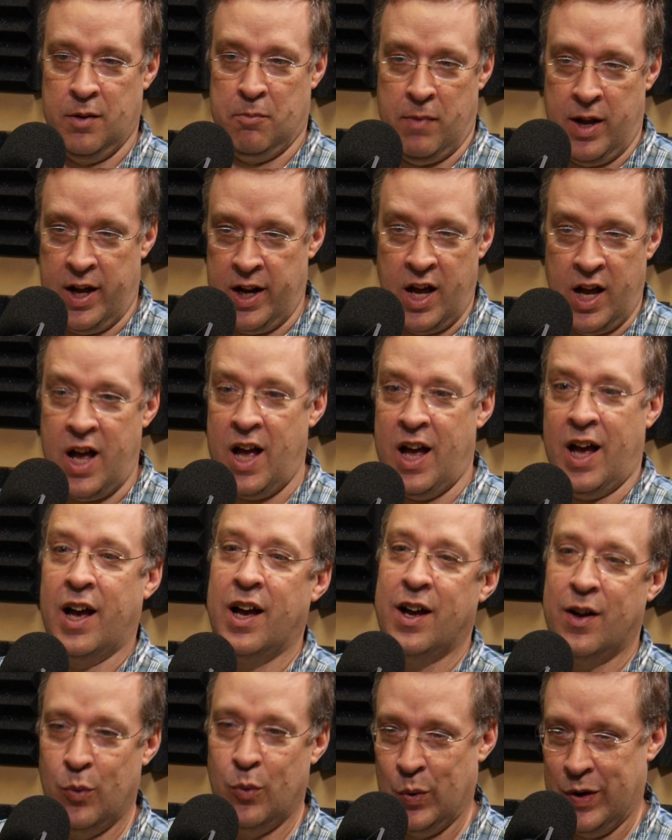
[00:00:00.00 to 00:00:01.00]
manna.
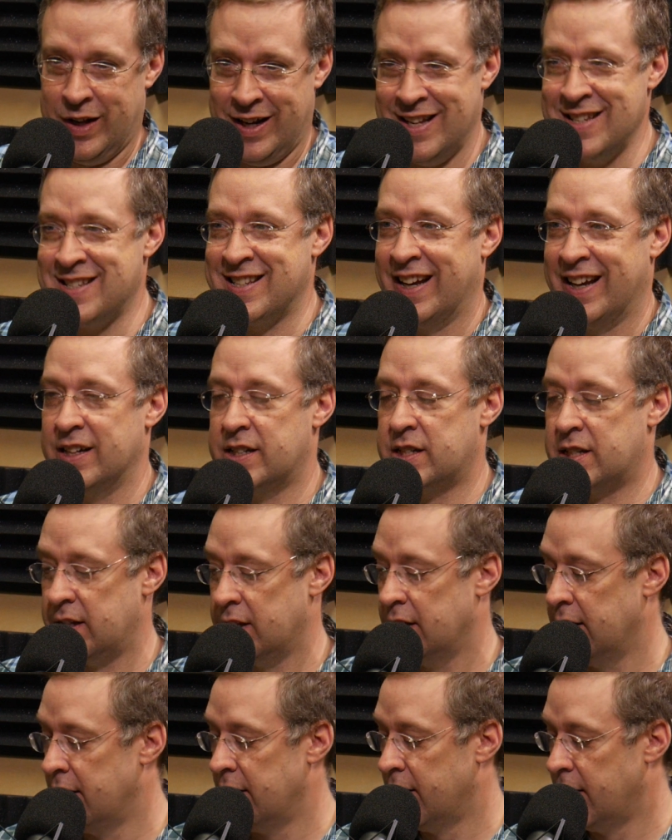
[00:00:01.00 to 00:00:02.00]
What is it?
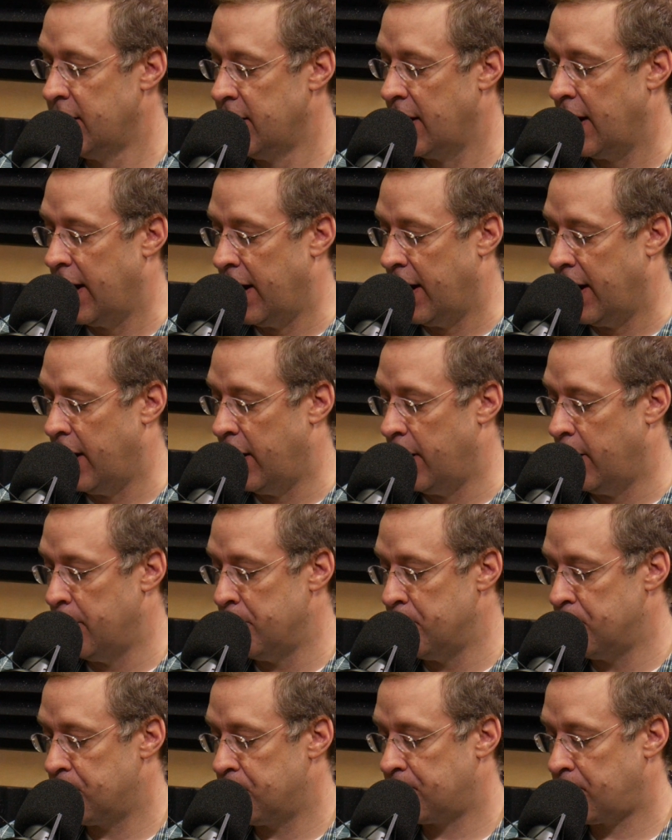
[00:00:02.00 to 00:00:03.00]

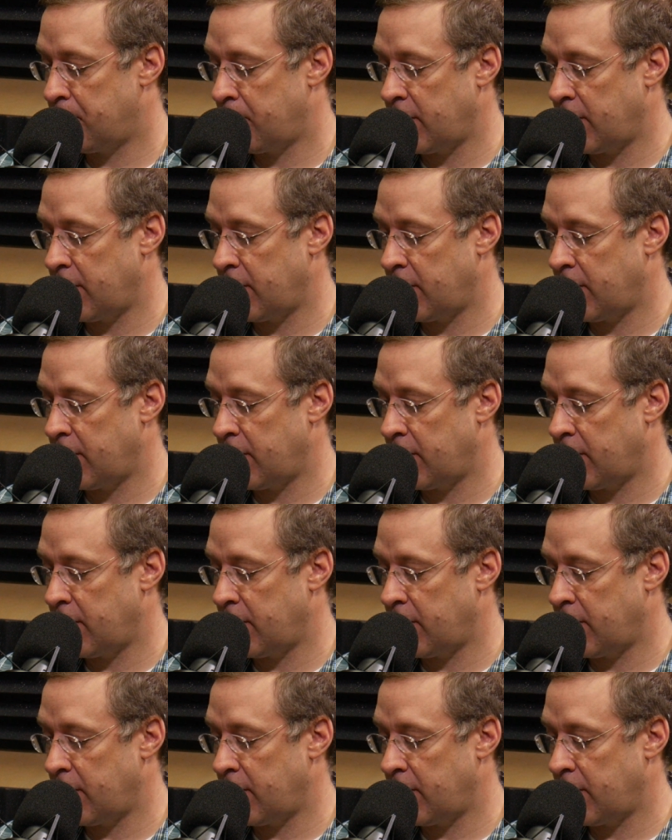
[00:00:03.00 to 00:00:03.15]
Um,